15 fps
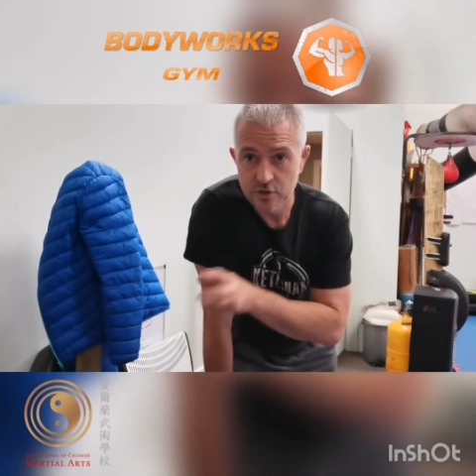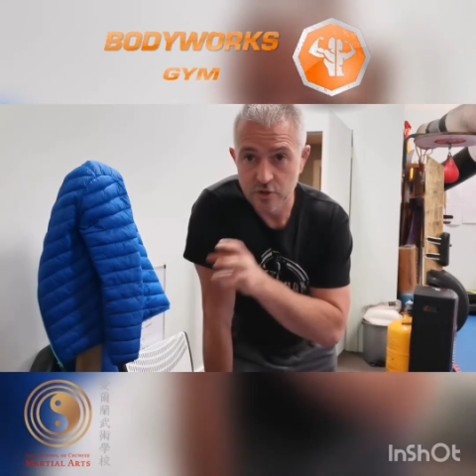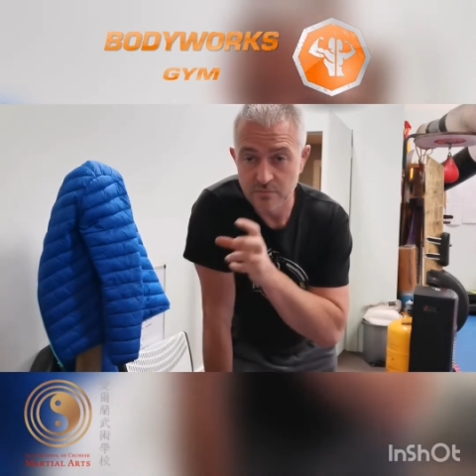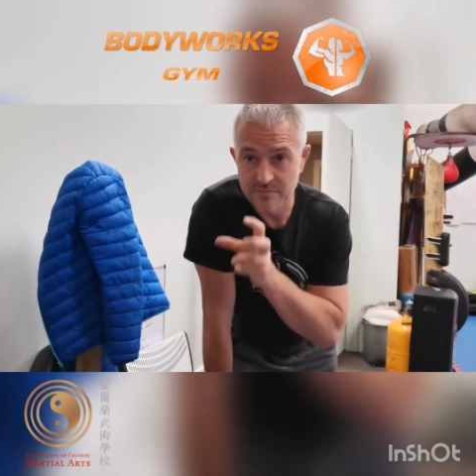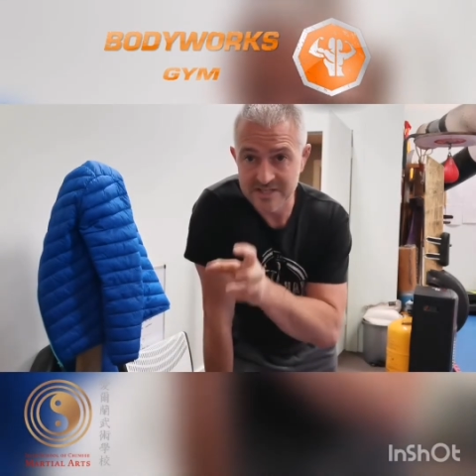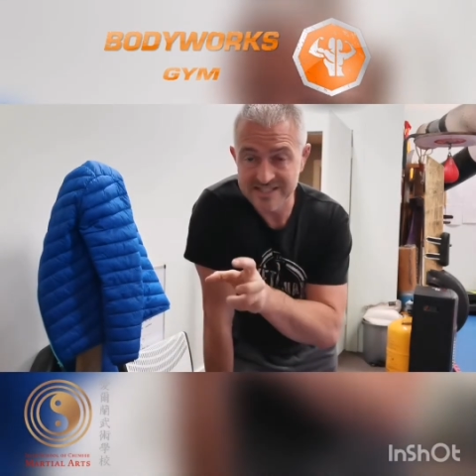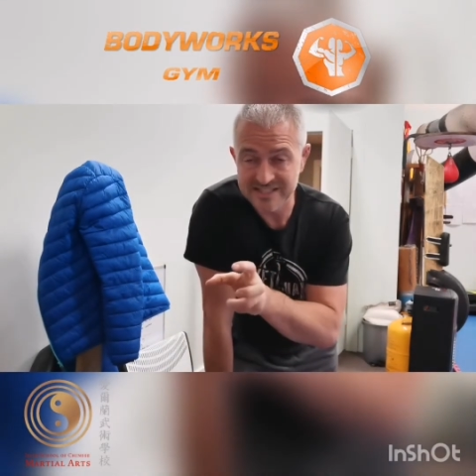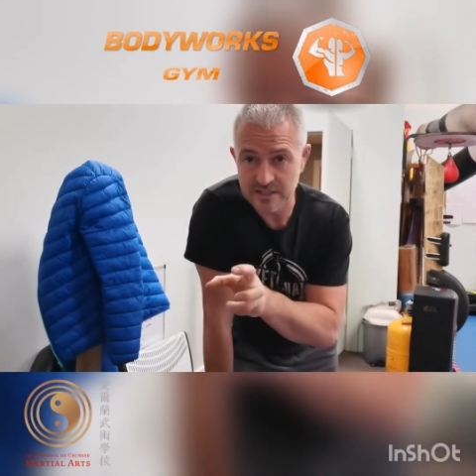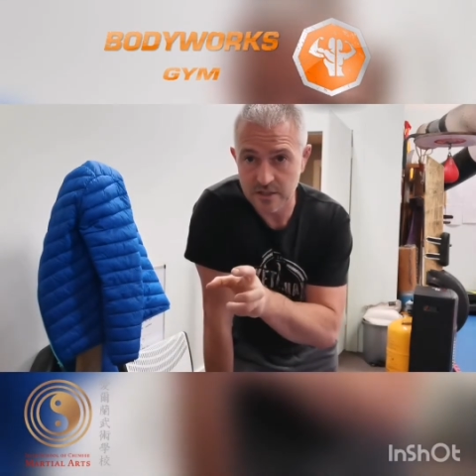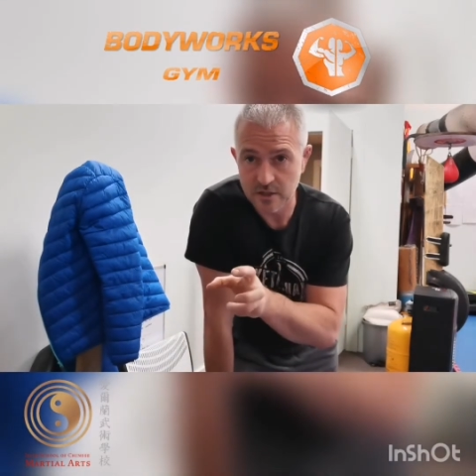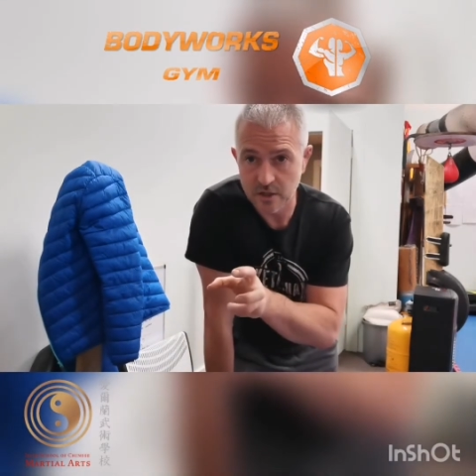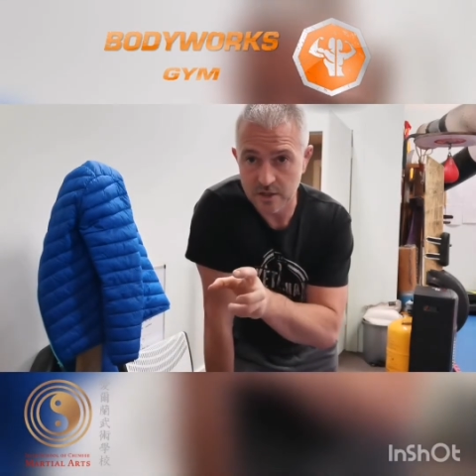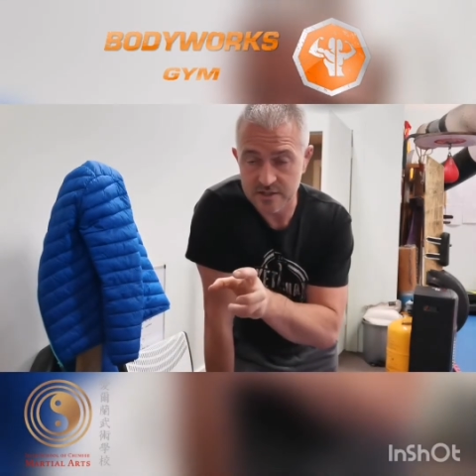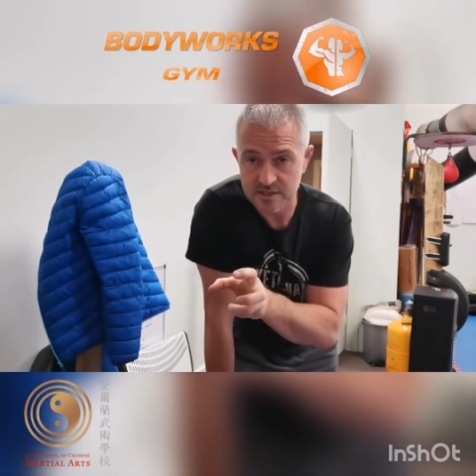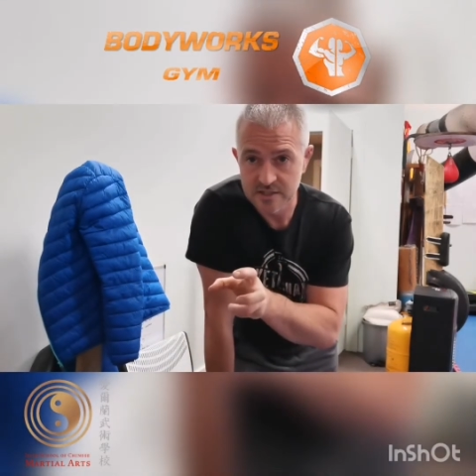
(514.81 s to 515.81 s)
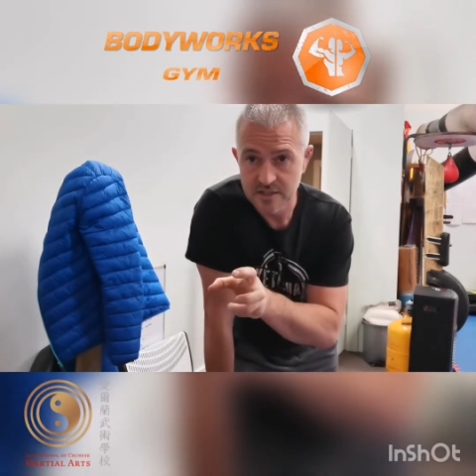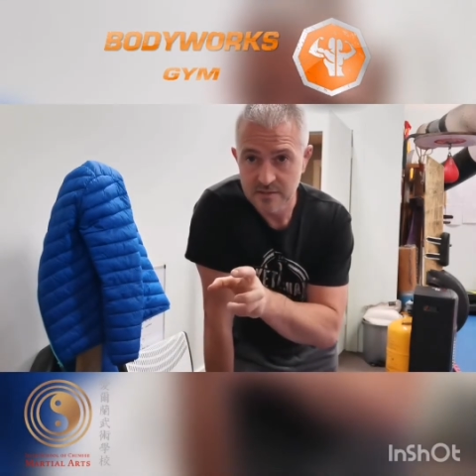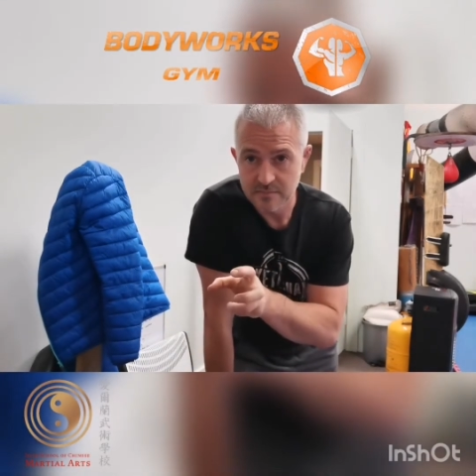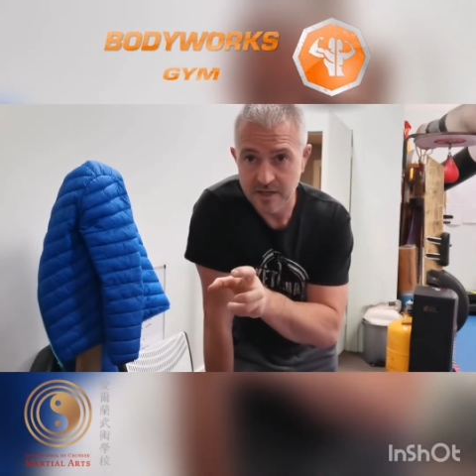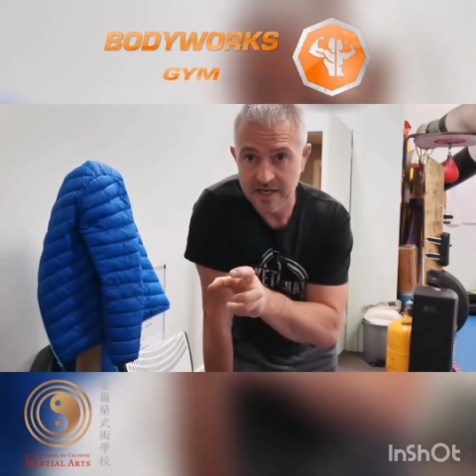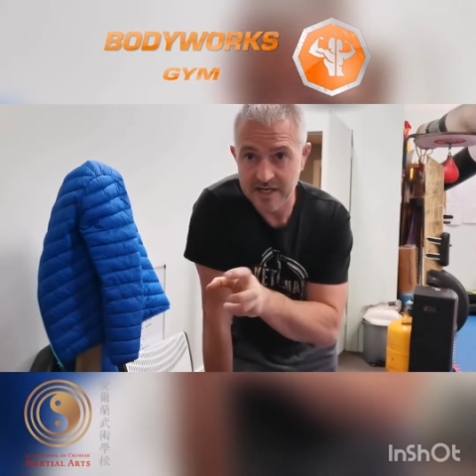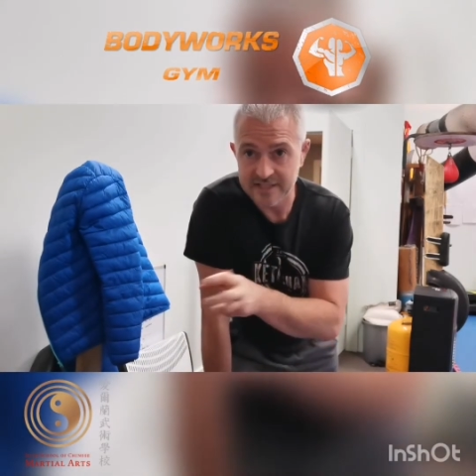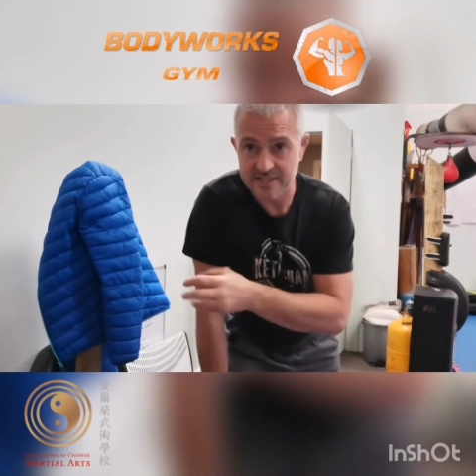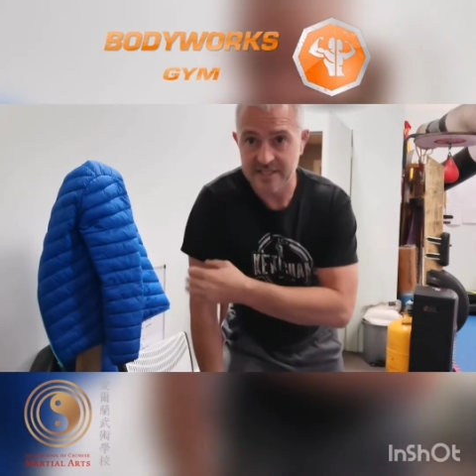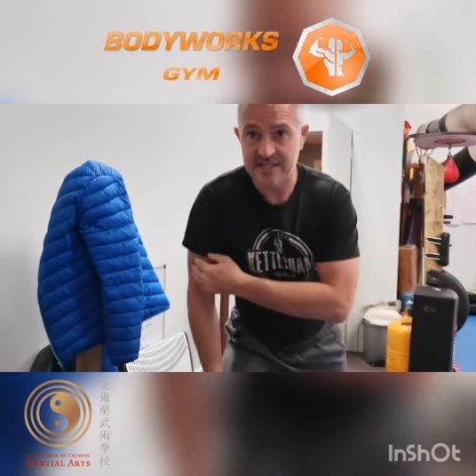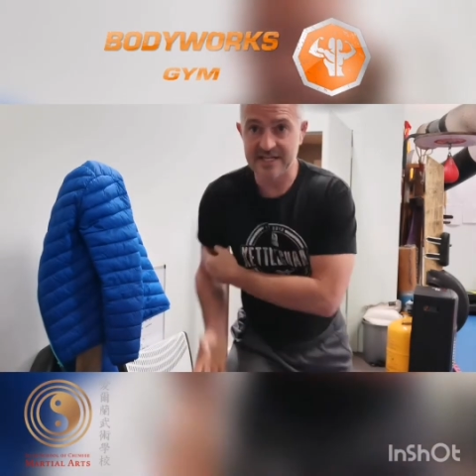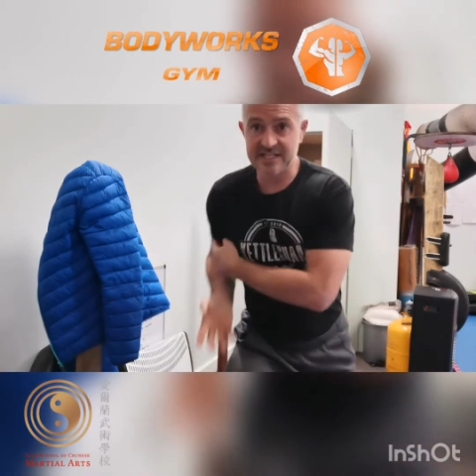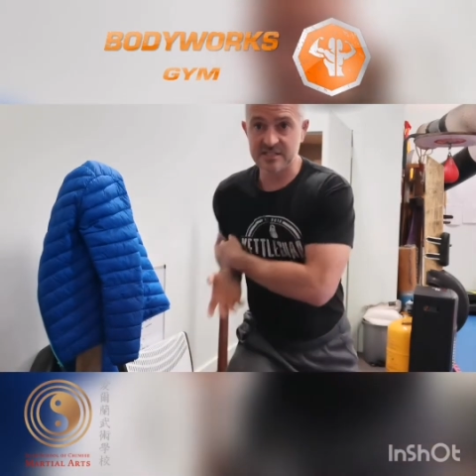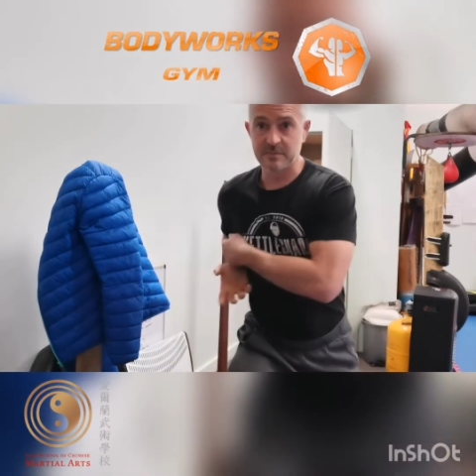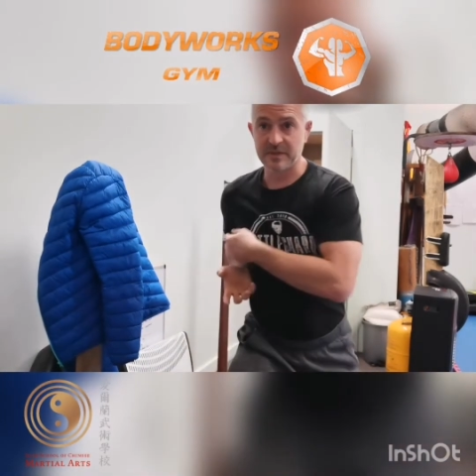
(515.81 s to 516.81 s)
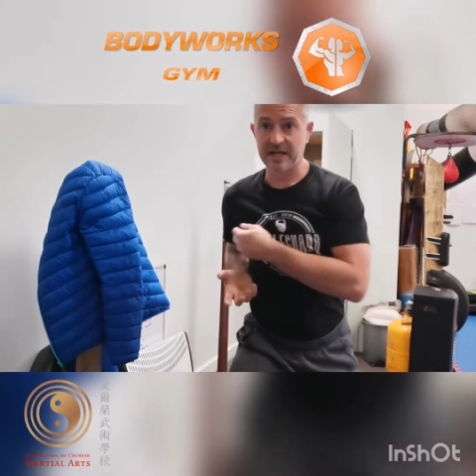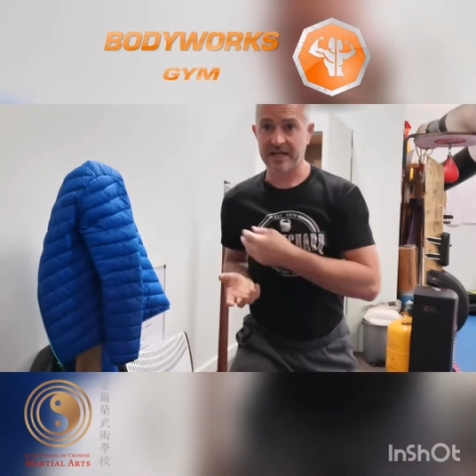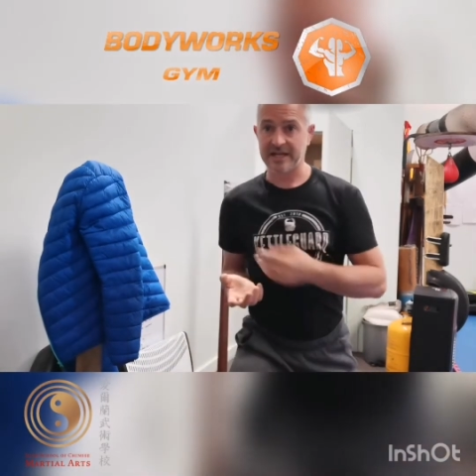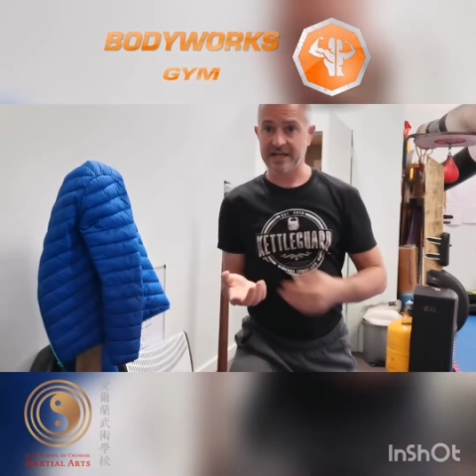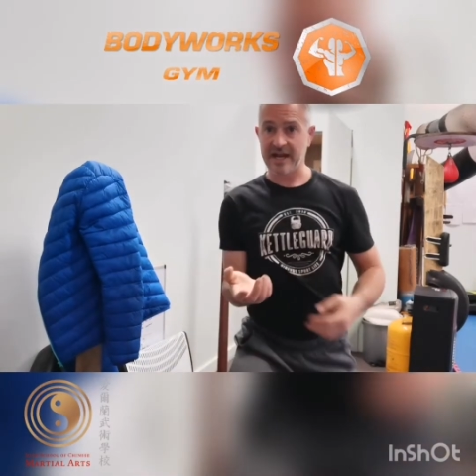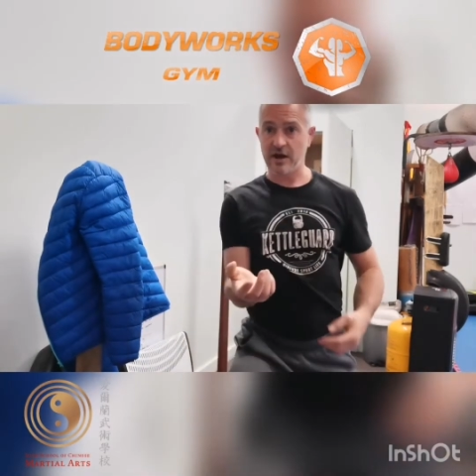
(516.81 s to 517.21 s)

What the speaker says: you're missing a lot behind it. It needs to be like an